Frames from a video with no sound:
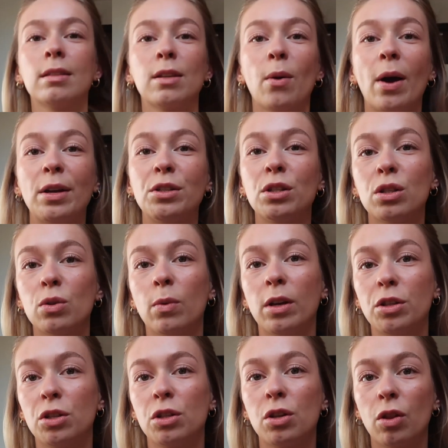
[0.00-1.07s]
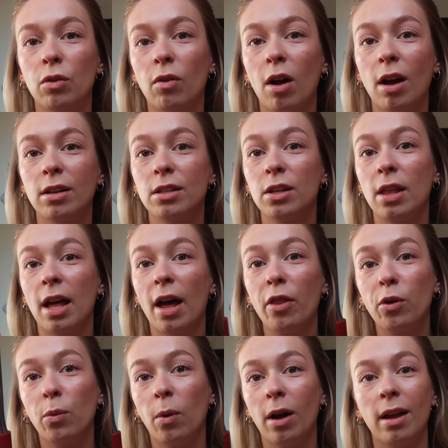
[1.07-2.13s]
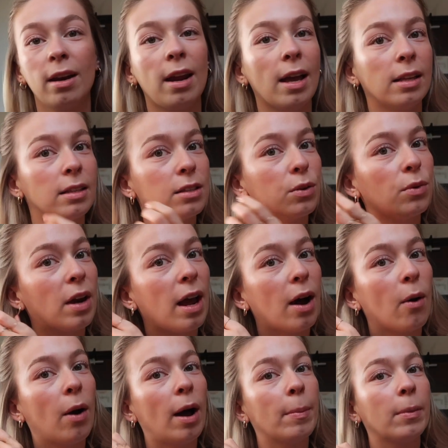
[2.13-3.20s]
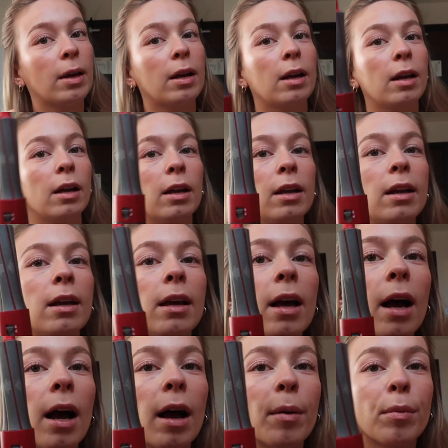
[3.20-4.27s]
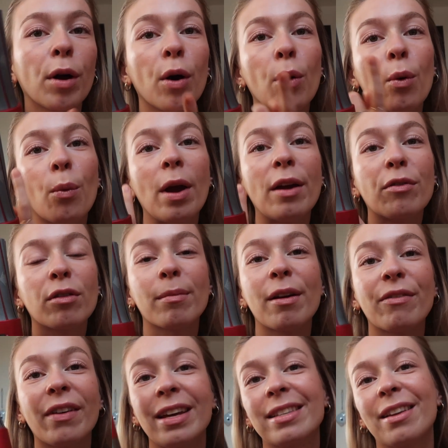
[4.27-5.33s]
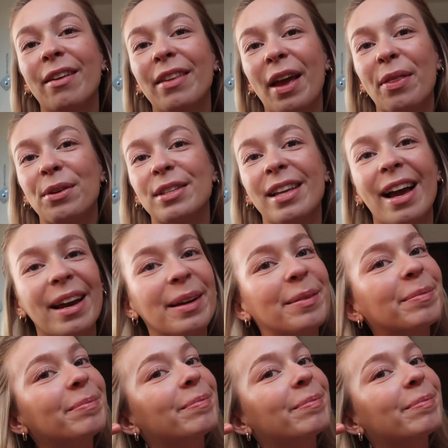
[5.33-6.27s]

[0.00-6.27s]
So I just switched the rod to the other one, and so now I'm gonna go away from my face on the other side.